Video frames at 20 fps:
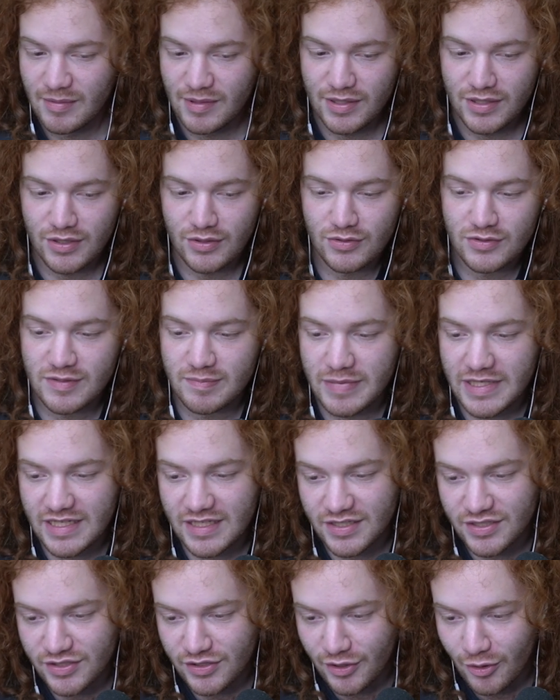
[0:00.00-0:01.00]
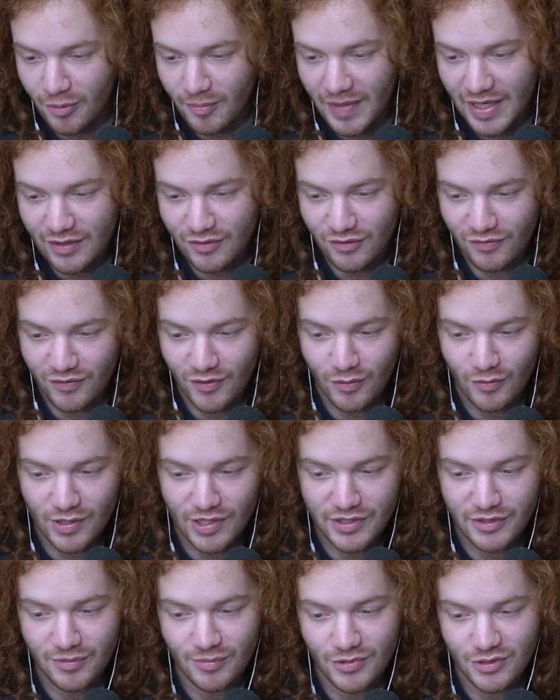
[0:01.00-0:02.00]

How about you speaking to your microphone while you